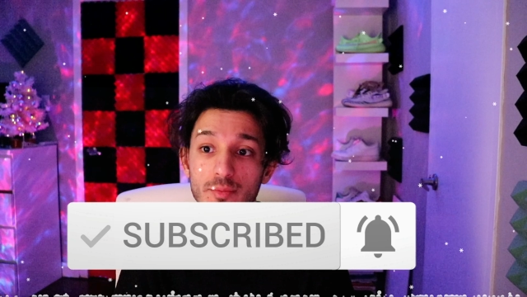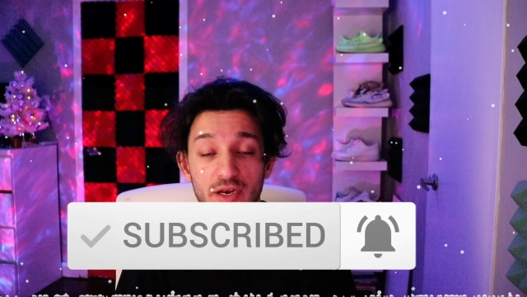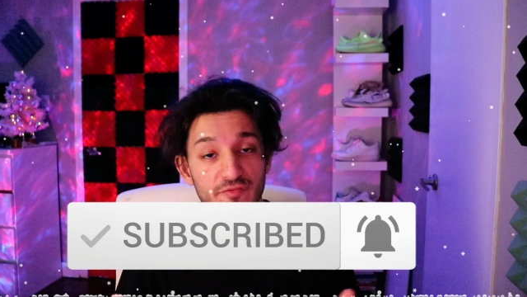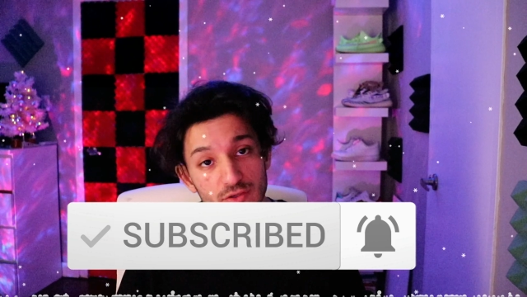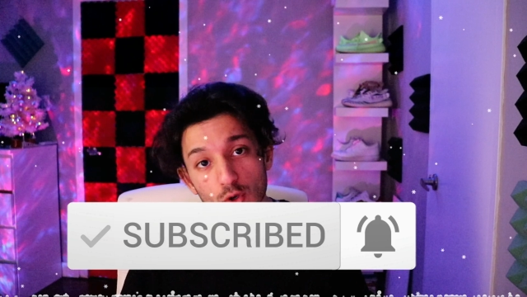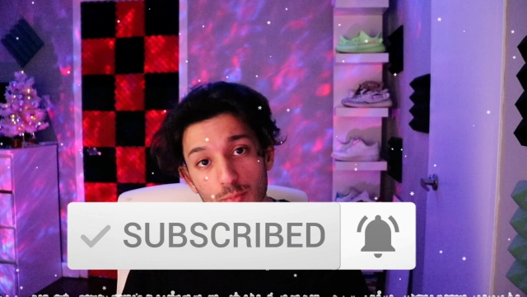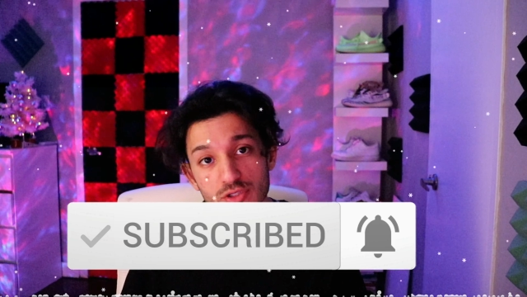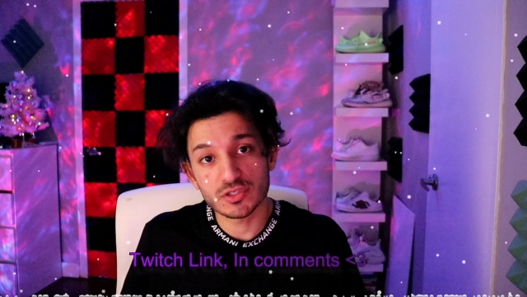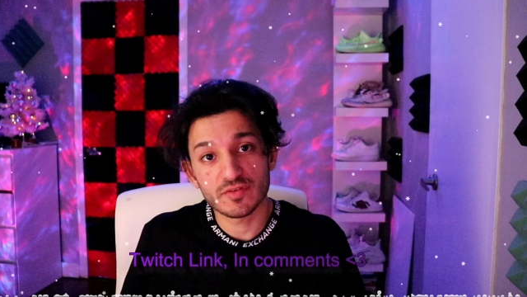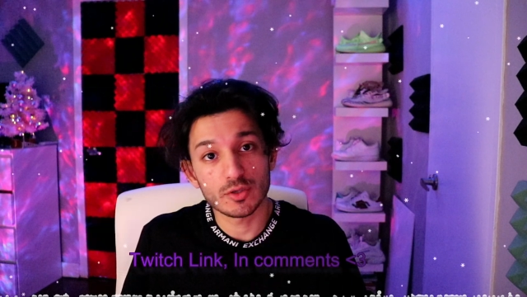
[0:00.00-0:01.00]
But if I don't
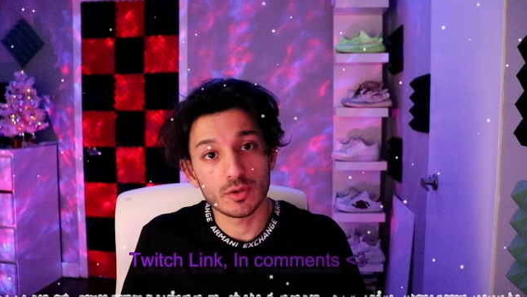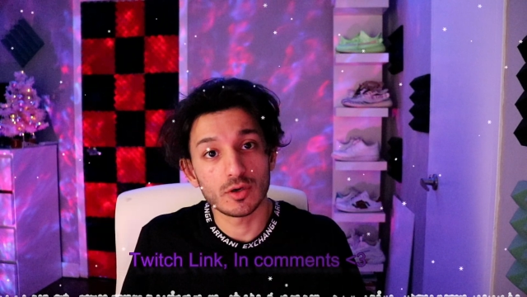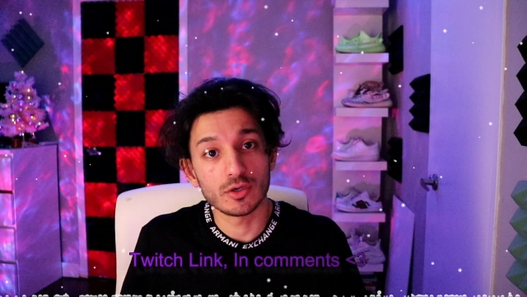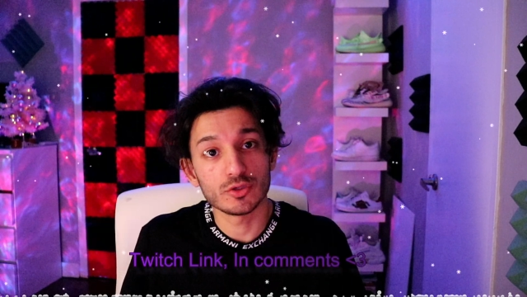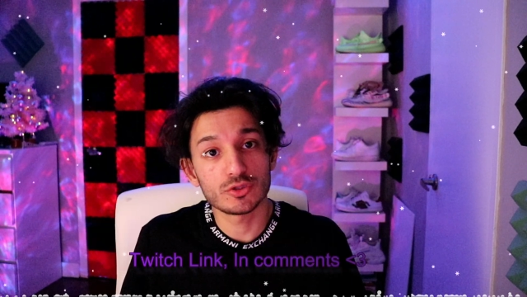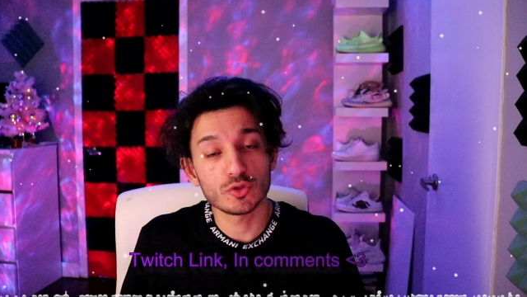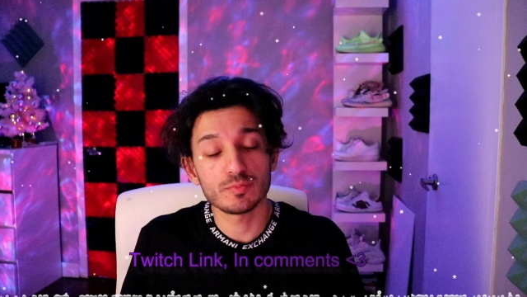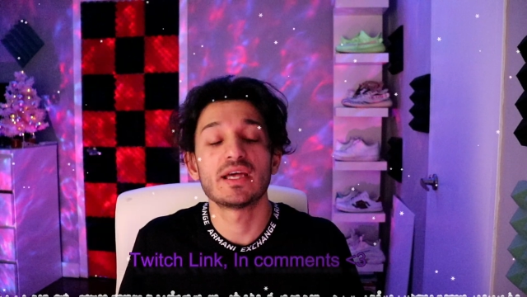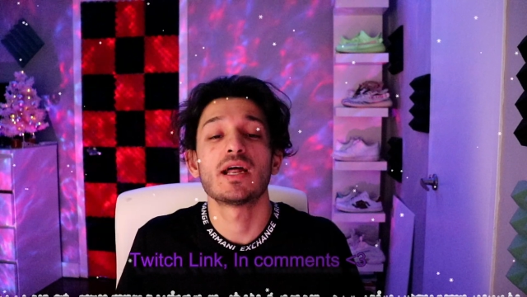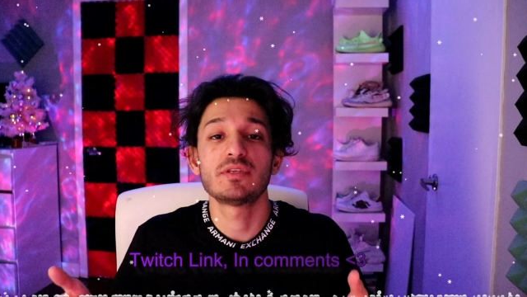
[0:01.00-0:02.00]
post a video on
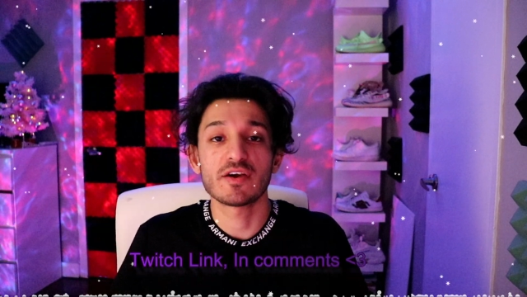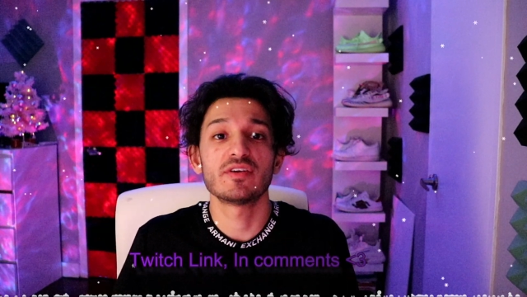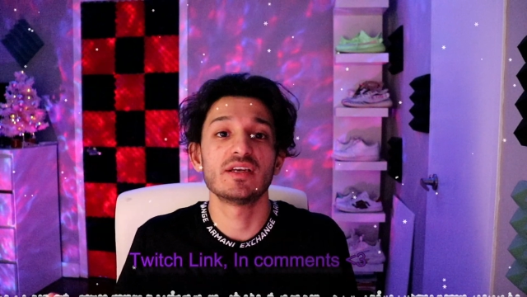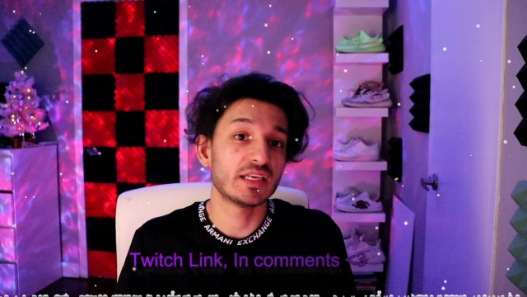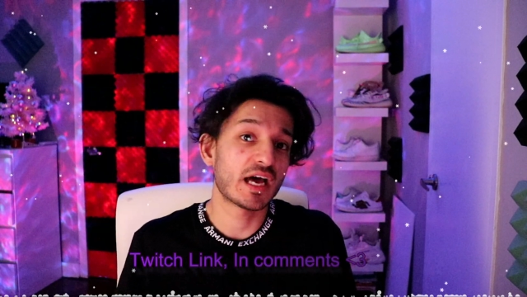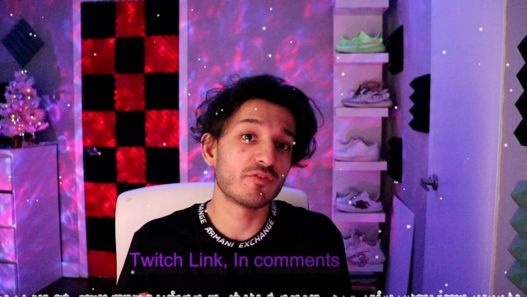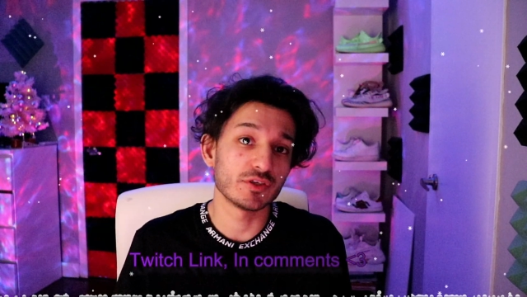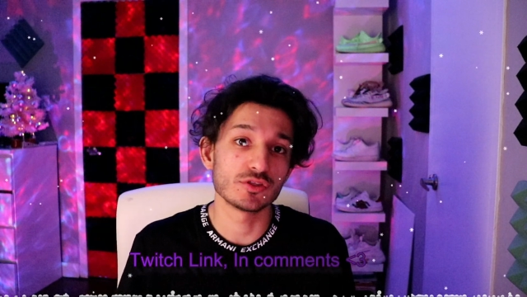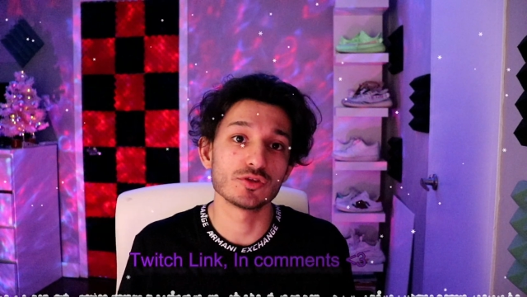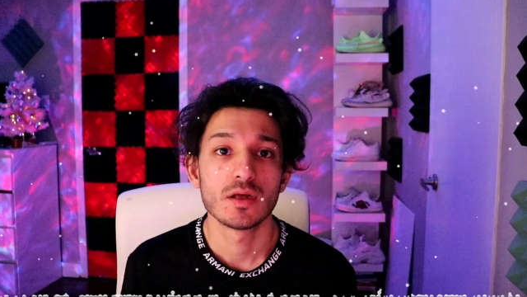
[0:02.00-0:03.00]
YouTube, then I'm definitely live
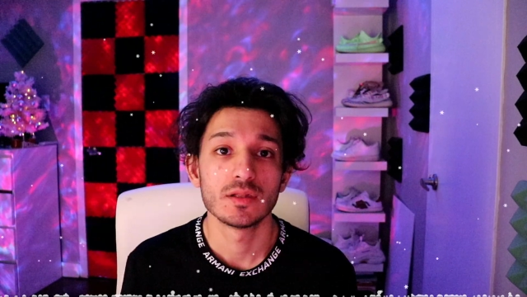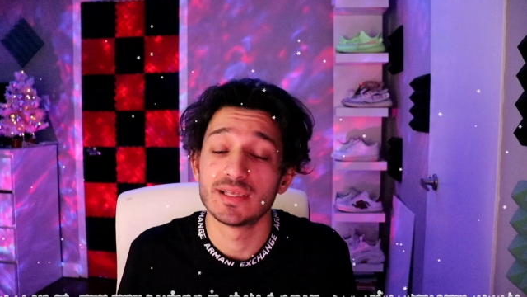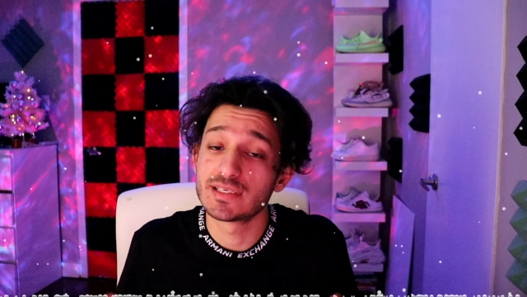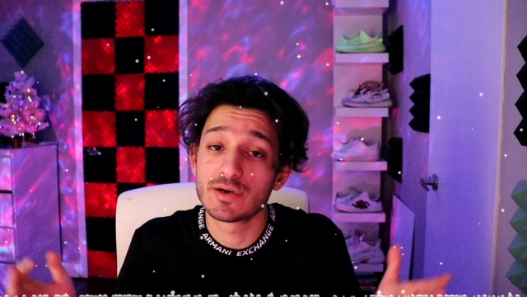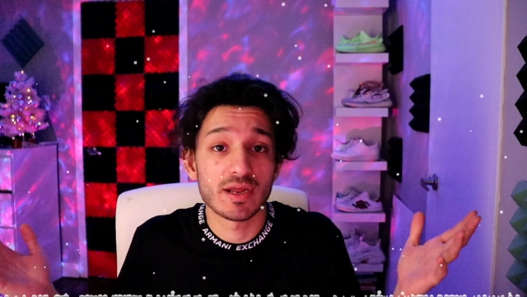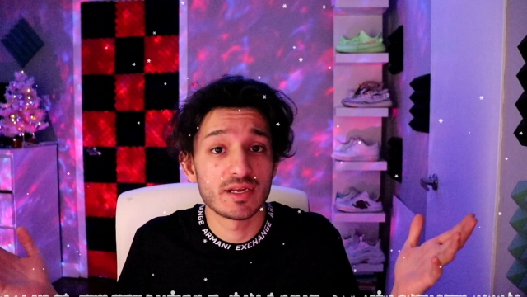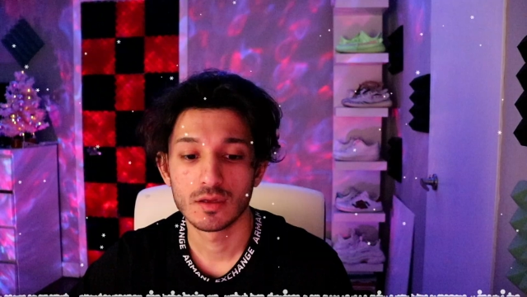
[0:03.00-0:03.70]
on YouTube. Let's get right into